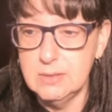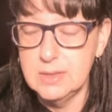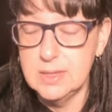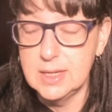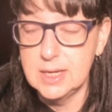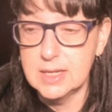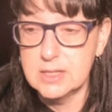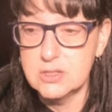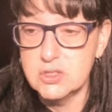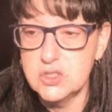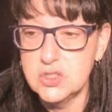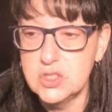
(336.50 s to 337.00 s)

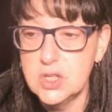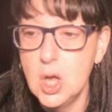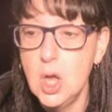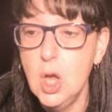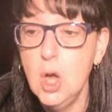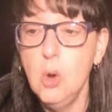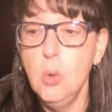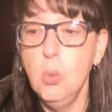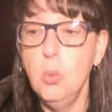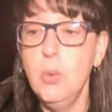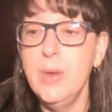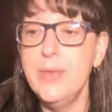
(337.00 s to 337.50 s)
this
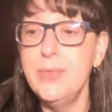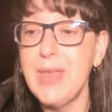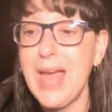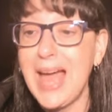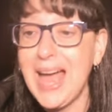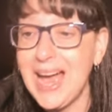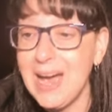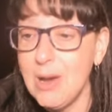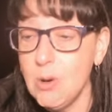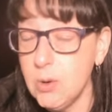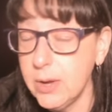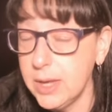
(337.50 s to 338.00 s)

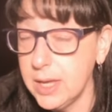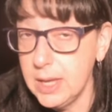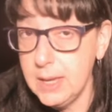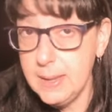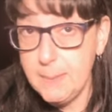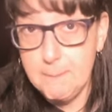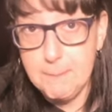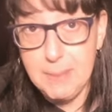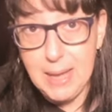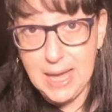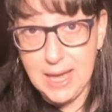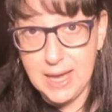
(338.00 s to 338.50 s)
without
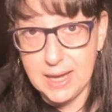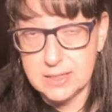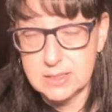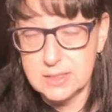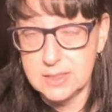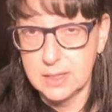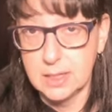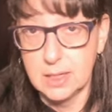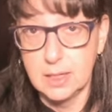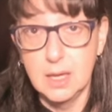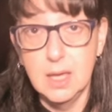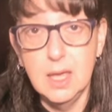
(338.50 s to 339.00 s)

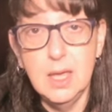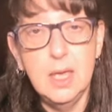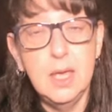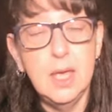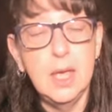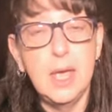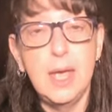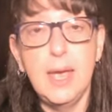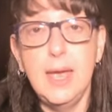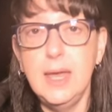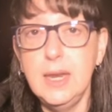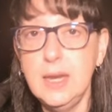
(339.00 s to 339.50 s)
impacting
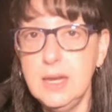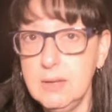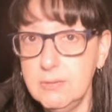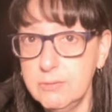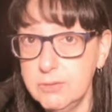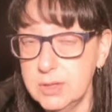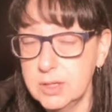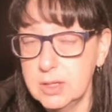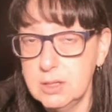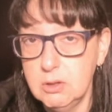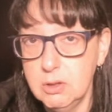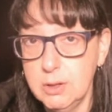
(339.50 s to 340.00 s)
any of
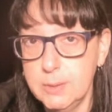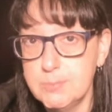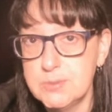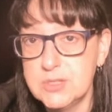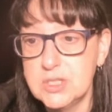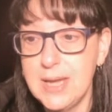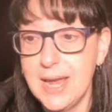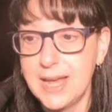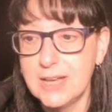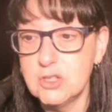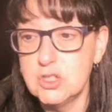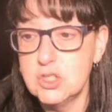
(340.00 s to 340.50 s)
the clips
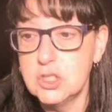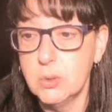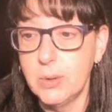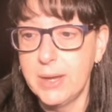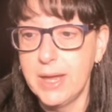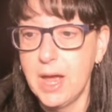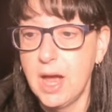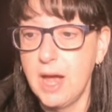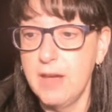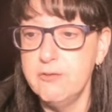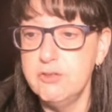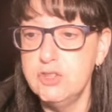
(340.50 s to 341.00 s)
next to
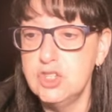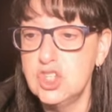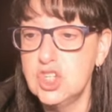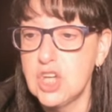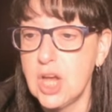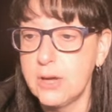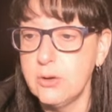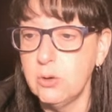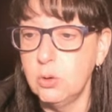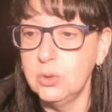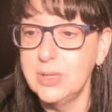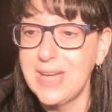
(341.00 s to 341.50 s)
it. I've
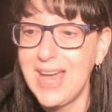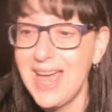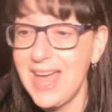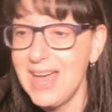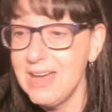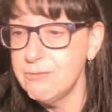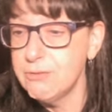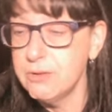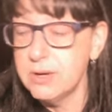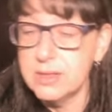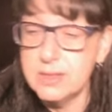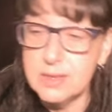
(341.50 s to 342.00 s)
shuttled
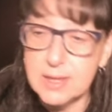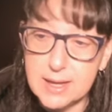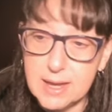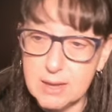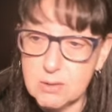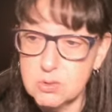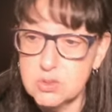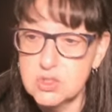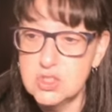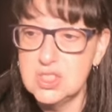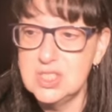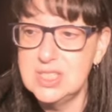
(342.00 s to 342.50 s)
everything
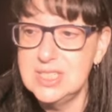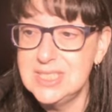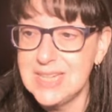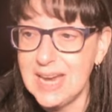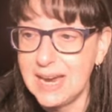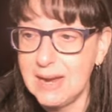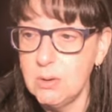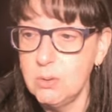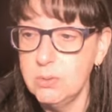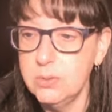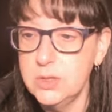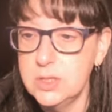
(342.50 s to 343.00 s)
else
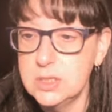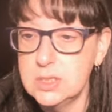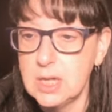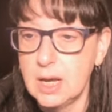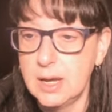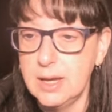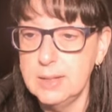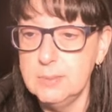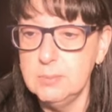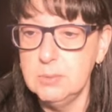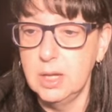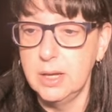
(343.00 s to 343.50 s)
down the
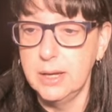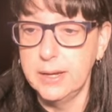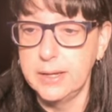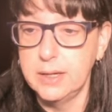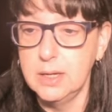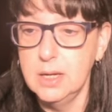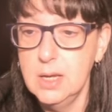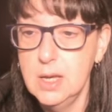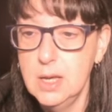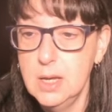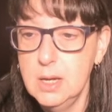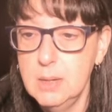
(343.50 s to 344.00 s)
timeline
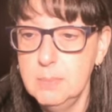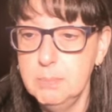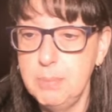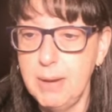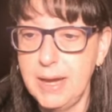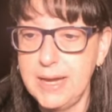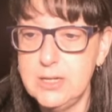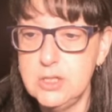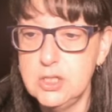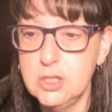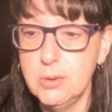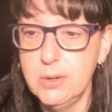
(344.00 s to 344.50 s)

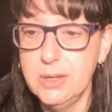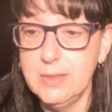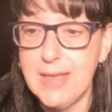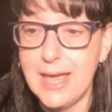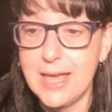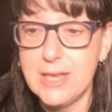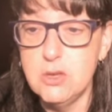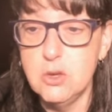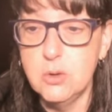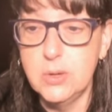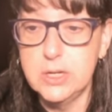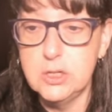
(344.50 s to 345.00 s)
by doing
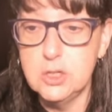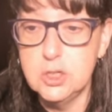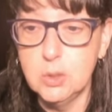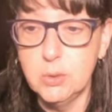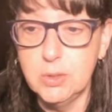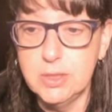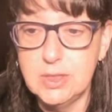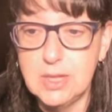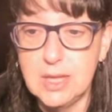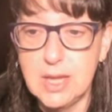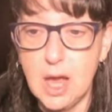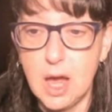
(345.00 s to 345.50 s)
that. You can do
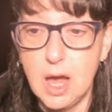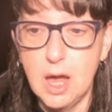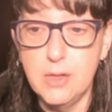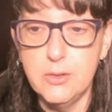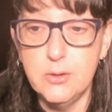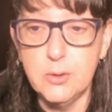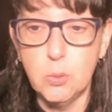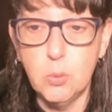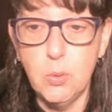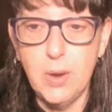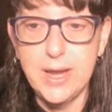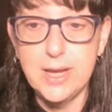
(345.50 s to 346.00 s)
it the
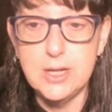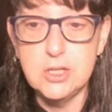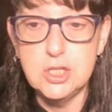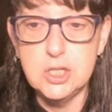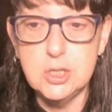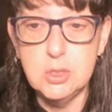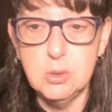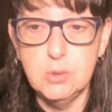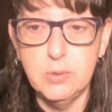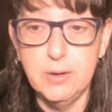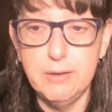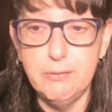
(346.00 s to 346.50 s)
other way
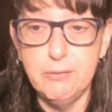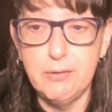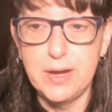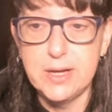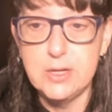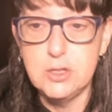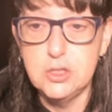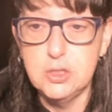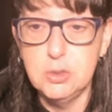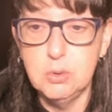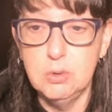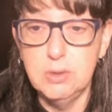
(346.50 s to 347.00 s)
too. If I
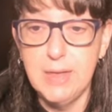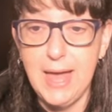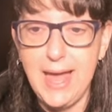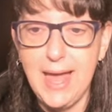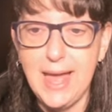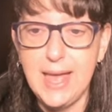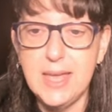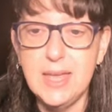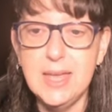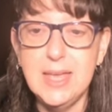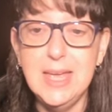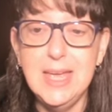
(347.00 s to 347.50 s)
do
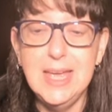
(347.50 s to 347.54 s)
that,